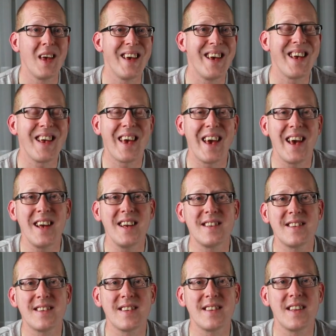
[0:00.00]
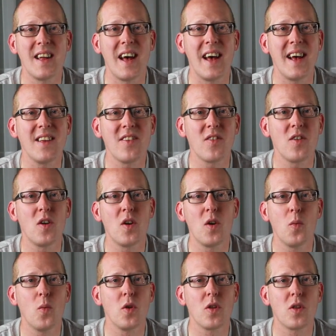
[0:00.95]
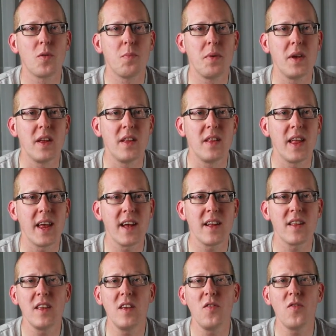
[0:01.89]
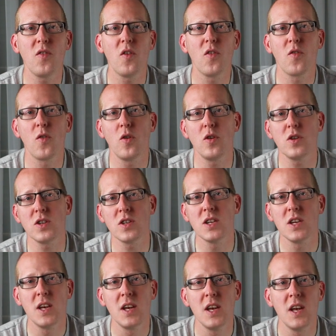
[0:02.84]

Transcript: in case the answer would be negative, of course.